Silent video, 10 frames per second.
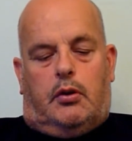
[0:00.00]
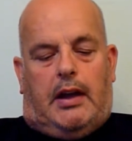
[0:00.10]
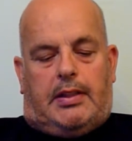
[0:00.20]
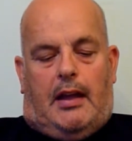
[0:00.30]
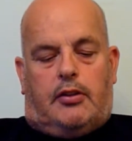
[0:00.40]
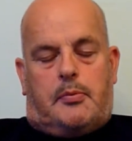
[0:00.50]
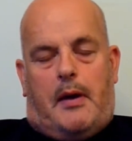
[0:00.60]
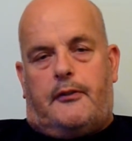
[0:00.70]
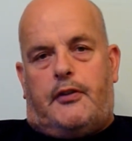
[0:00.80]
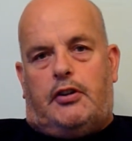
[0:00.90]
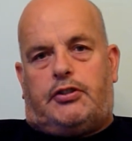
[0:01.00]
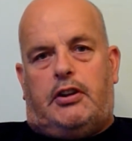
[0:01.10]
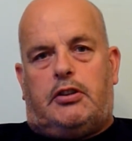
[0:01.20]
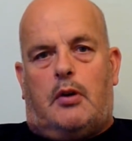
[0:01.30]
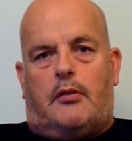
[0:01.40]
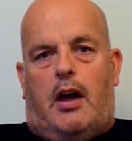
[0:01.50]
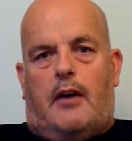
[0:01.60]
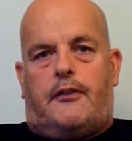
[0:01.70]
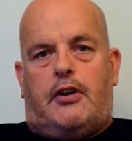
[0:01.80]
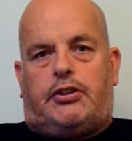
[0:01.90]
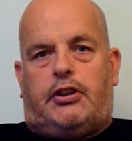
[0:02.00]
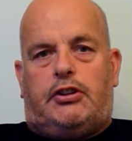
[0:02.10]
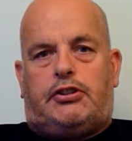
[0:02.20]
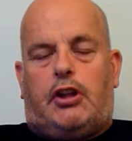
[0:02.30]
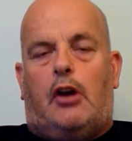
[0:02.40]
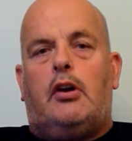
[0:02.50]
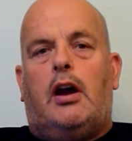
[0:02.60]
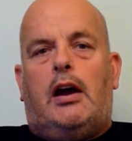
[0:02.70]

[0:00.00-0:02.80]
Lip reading: get down to about 13 stone,